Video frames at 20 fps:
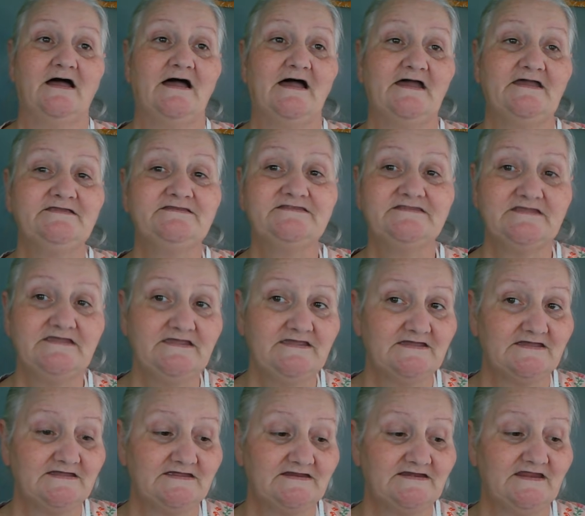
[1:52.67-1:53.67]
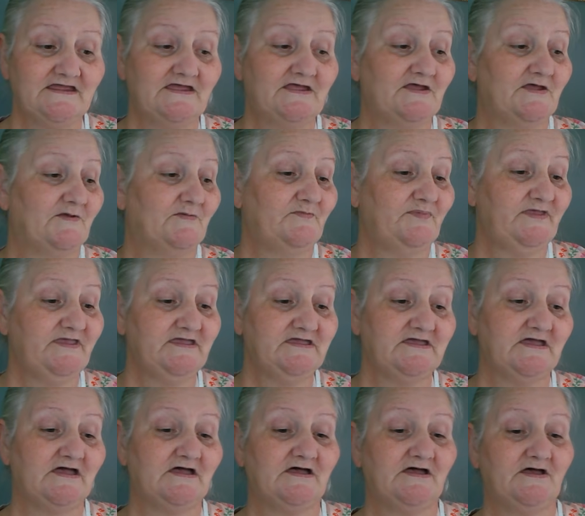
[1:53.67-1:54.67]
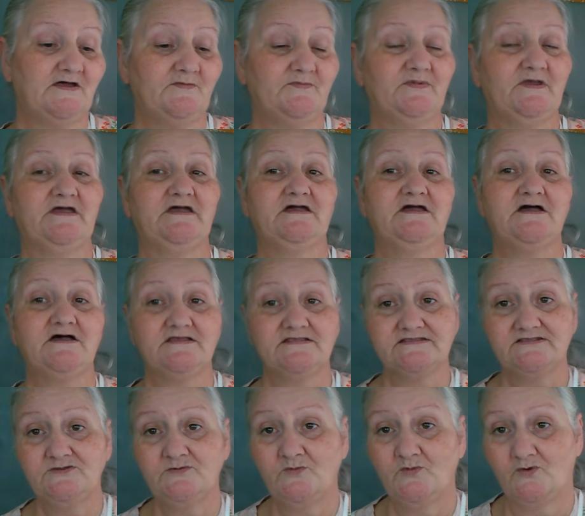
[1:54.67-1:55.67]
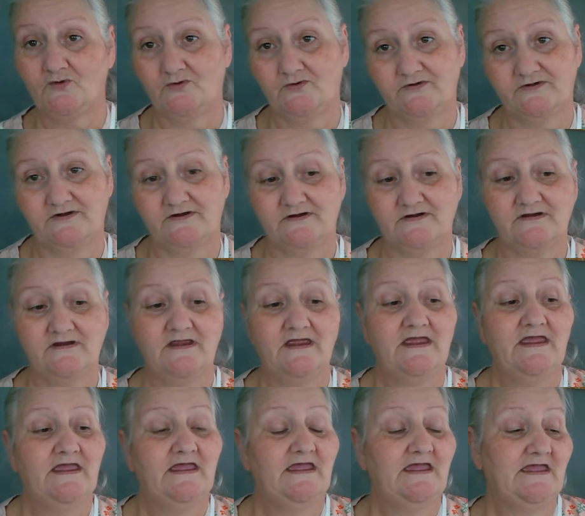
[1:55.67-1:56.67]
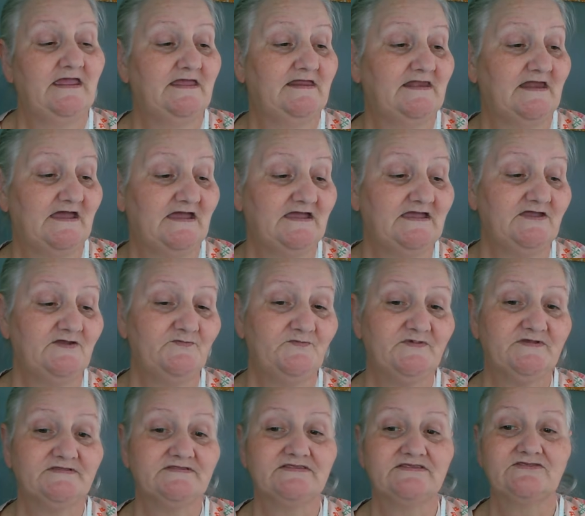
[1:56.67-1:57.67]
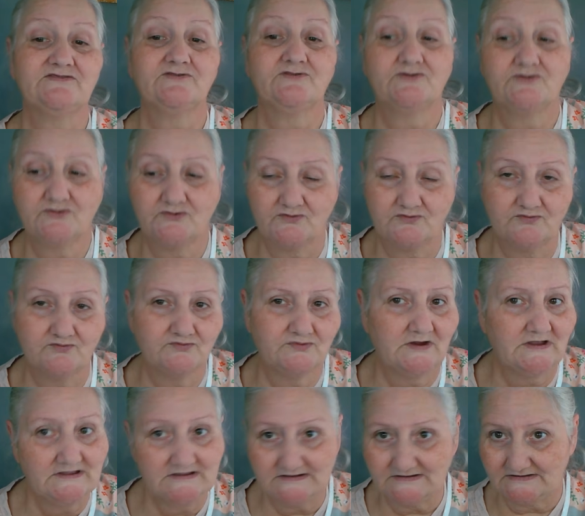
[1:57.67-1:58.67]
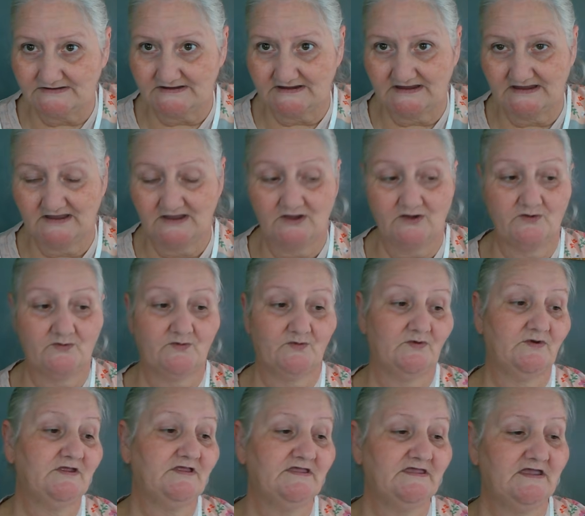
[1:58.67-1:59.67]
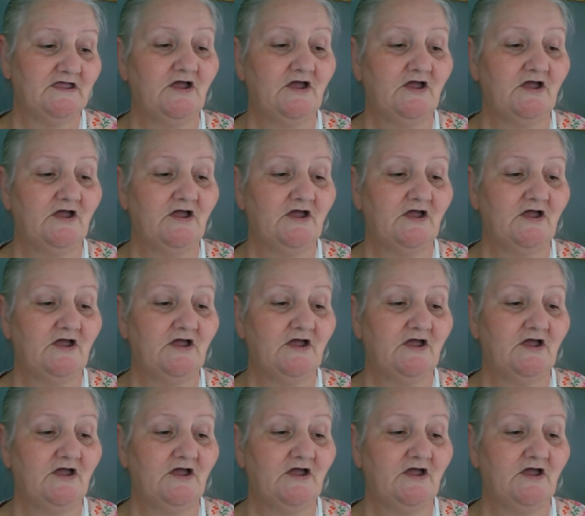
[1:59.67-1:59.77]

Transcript: I did pick up a custom order, and I have been struggling really